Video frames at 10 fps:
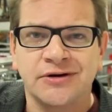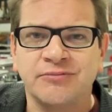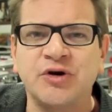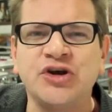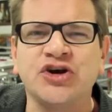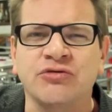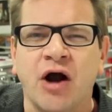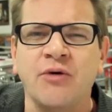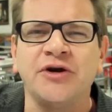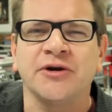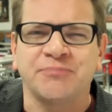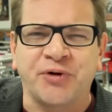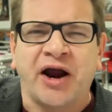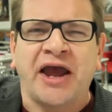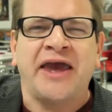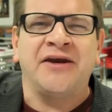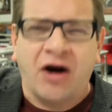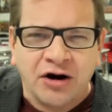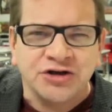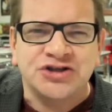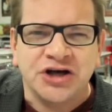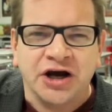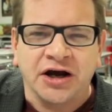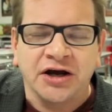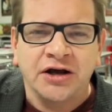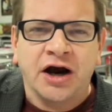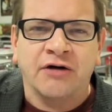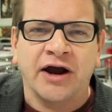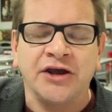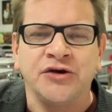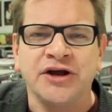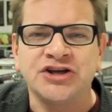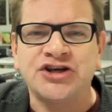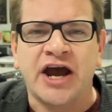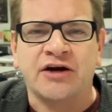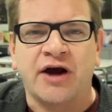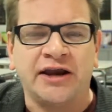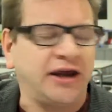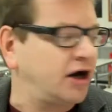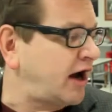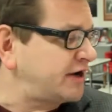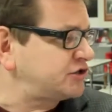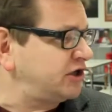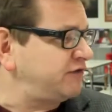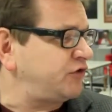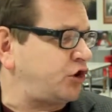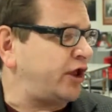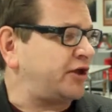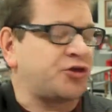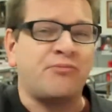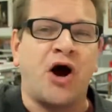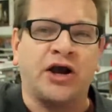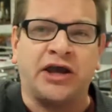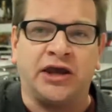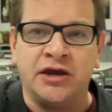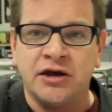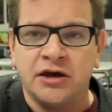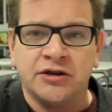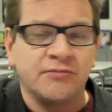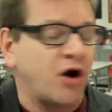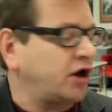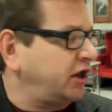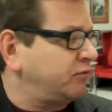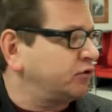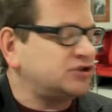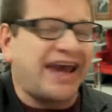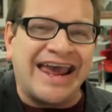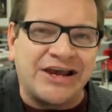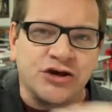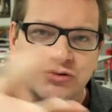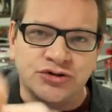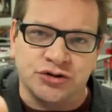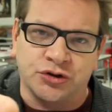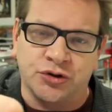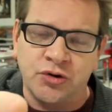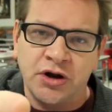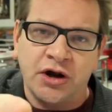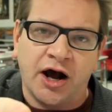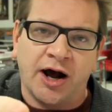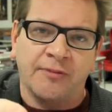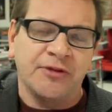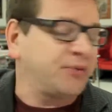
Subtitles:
but you're growing your brain, aren't you? All right, you can check right here. Actually, if you click the monkey will take you to the